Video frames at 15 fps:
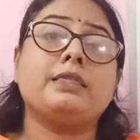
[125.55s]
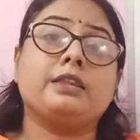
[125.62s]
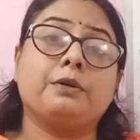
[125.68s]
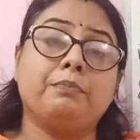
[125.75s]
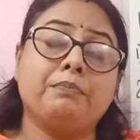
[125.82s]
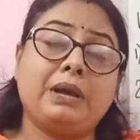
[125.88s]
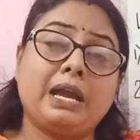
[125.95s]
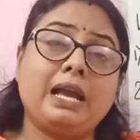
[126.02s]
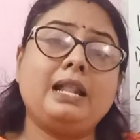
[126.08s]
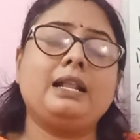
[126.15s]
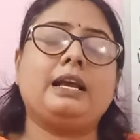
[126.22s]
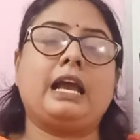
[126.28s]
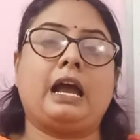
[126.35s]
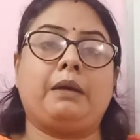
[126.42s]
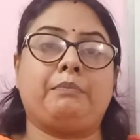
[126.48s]
The
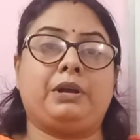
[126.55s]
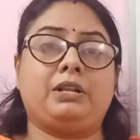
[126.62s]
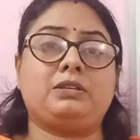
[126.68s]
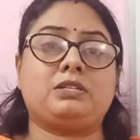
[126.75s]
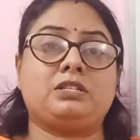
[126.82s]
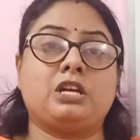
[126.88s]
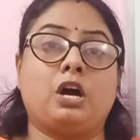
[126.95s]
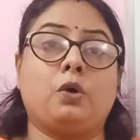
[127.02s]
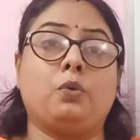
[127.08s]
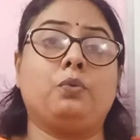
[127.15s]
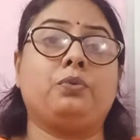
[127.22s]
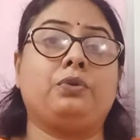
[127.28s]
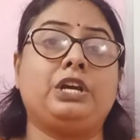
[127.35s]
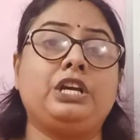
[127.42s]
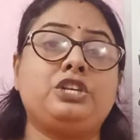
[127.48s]
male gametes now
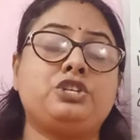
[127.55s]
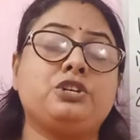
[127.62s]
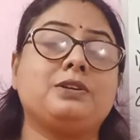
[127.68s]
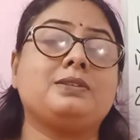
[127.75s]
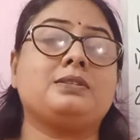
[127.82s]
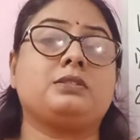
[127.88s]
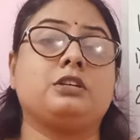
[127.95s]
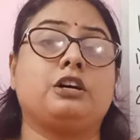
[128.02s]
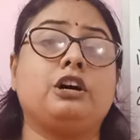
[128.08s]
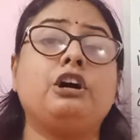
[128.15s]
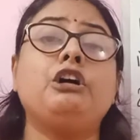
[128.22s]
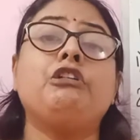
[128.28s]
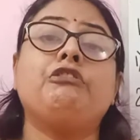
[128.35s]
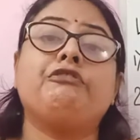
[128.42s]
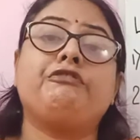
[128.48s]
reaches
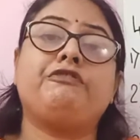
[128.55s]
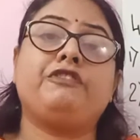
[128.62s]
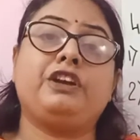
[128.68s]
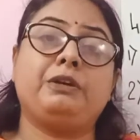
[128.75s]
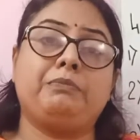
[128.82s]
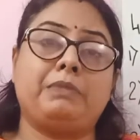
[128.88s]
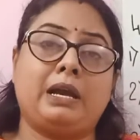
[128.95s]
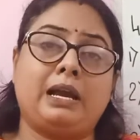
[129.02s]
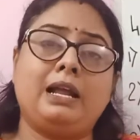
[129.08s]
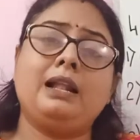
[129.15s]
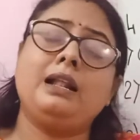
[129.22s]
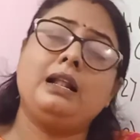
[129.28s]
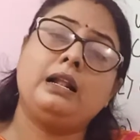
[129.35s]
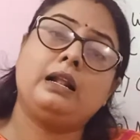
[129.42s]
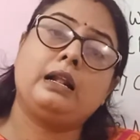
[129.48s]
the
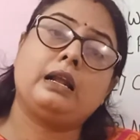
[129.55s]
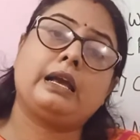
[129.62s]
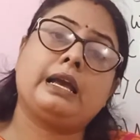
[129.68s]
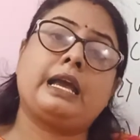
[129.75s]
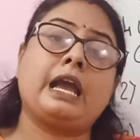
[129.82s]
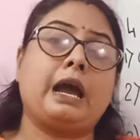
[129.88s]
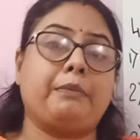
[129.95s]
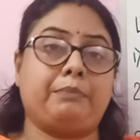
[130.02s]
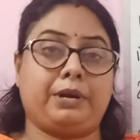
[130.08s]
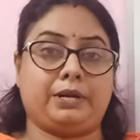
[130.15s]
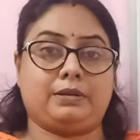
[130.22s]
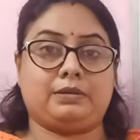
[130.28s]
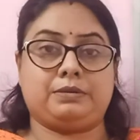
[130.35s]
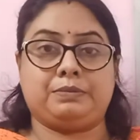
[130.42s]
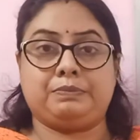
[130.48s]
female
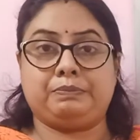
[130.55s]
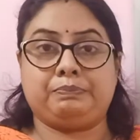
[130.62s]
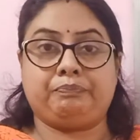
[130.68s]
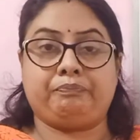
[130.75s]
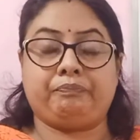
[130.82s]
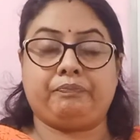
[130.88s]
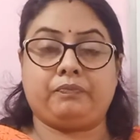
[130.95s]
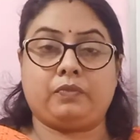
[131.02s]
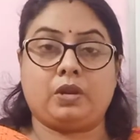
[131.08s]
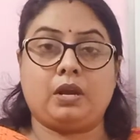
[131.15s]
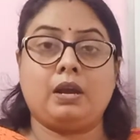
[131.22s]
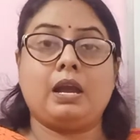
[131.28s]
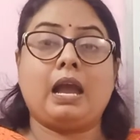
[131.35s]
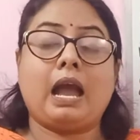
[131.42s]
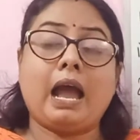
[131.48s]
gamete,
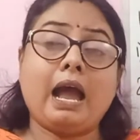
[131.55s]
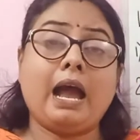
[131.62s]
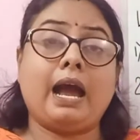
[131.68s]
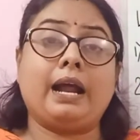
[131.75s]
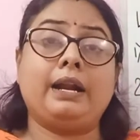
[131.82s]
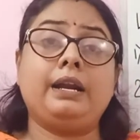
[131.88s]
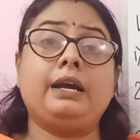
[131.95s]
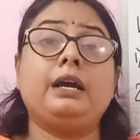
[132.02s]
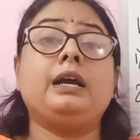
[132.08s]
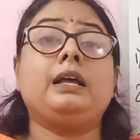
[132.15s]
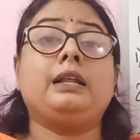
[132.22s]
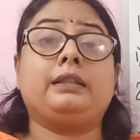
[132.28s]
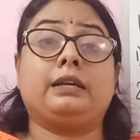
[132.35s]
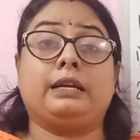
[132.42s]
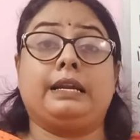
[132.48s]
and
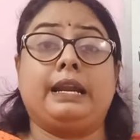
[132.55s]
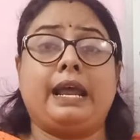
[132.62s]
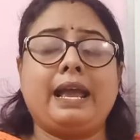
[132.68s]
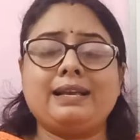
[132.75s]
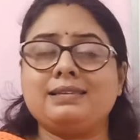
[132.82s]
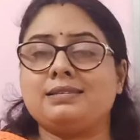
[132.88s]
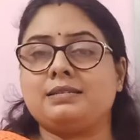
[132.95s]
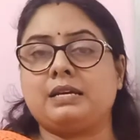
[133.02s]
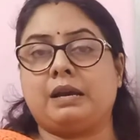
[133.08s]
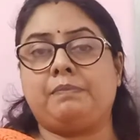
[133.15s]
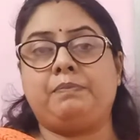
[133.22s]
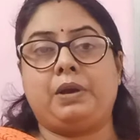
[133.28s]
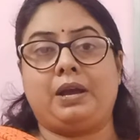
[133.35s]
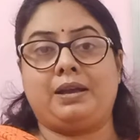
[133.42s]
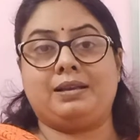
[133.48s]
the next
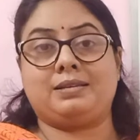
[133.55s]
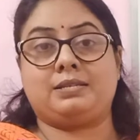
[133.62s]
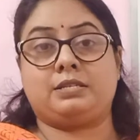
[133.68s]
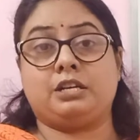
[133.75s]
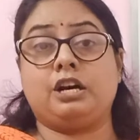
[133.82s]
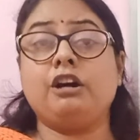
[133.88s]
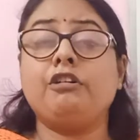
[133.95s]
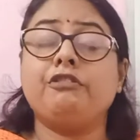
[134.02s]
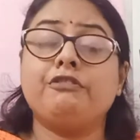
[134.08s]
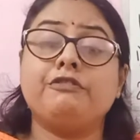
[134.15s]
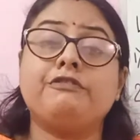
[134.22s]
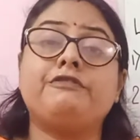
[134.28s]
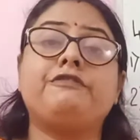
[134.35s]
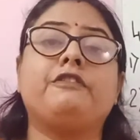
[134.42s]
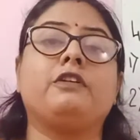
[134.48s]
step is the
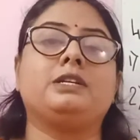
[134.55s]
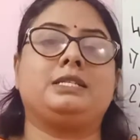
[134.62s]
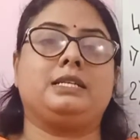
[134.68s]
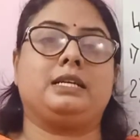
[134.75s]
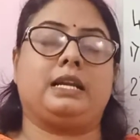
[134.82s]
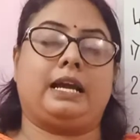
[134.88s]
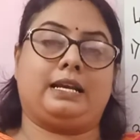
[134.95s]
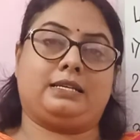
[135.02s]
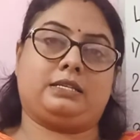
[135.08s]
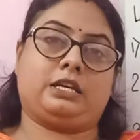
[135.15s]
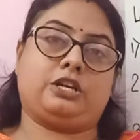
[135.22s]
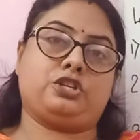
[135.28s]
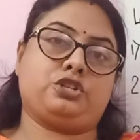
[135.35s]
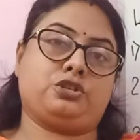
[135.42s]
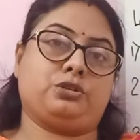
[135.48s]

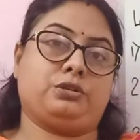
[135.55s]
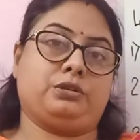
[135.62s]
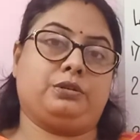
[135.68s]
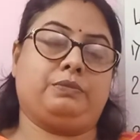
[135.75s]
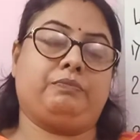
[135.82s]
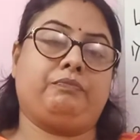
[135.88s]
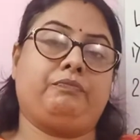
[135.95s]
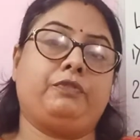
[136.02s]
fertilization.